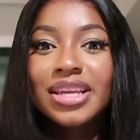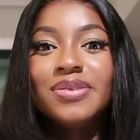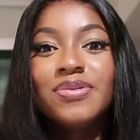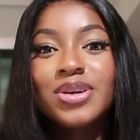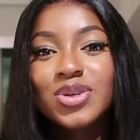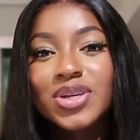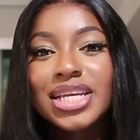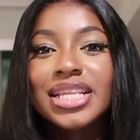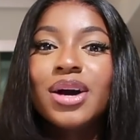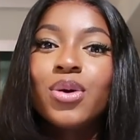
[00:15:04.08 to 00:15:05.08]
then
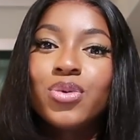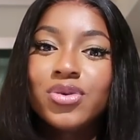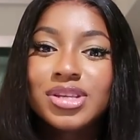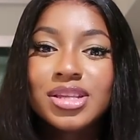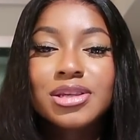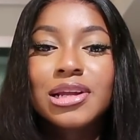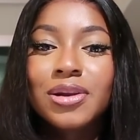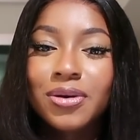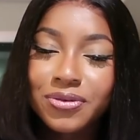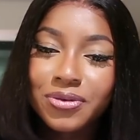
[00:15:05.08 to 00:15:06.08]
eventually that grows into
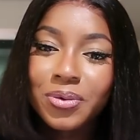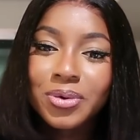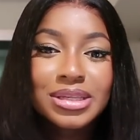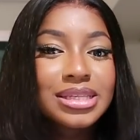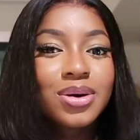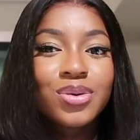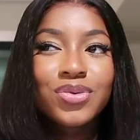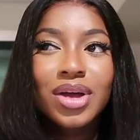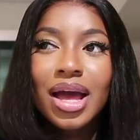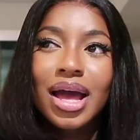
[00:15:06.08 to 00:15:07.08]
love for
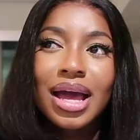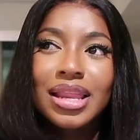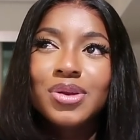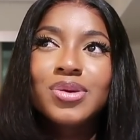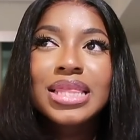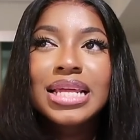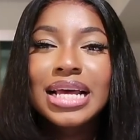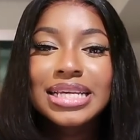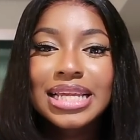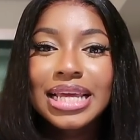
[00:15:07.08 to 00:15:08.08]
oneself. And I don't
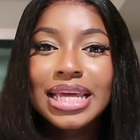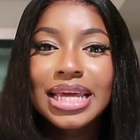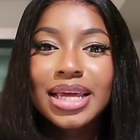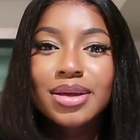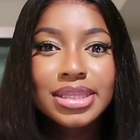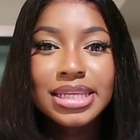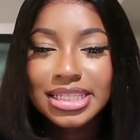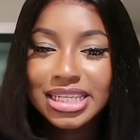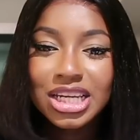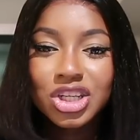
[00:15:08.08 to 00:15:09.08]
think that's like a
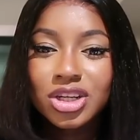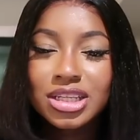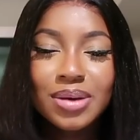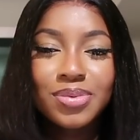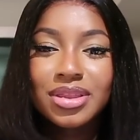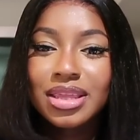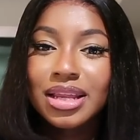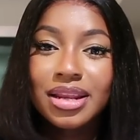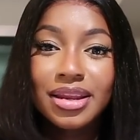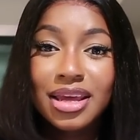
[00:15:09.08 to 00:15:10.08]
destination type of
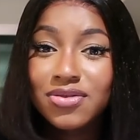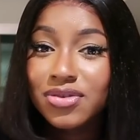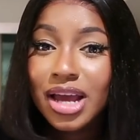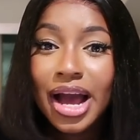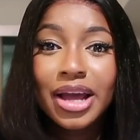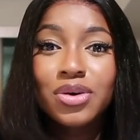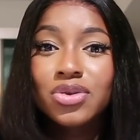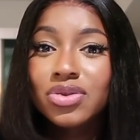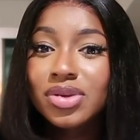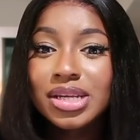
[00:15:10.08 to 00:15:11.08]
thing. Even I
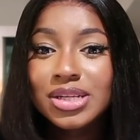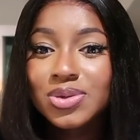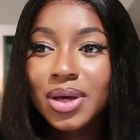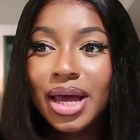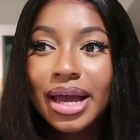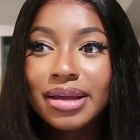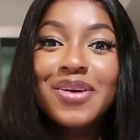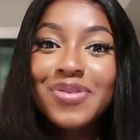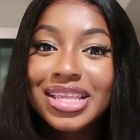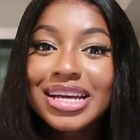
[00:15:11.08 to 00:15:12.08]
go through days where
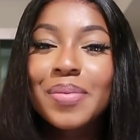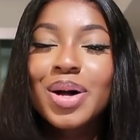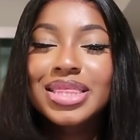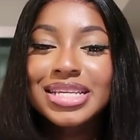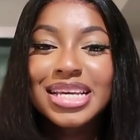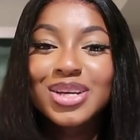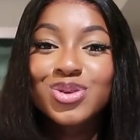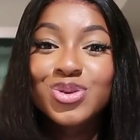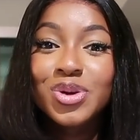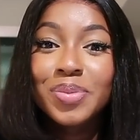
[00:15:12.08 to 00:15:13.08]
if I think about things I
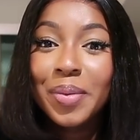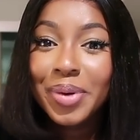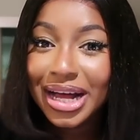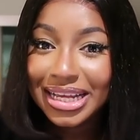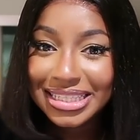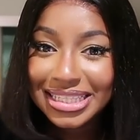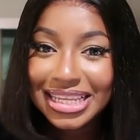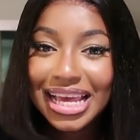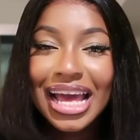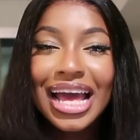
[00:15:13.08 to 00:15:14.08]
used to do in my past,
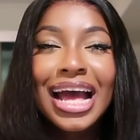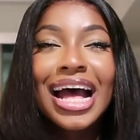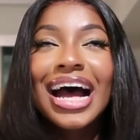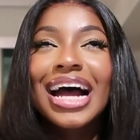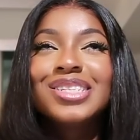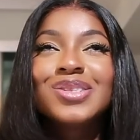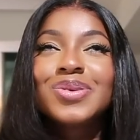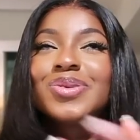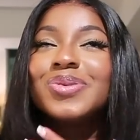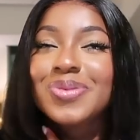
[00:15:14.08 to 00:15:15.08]
I just
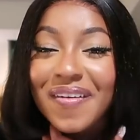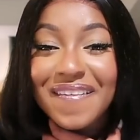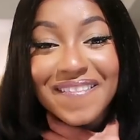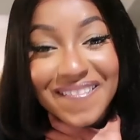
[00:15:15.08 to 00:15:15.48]
want to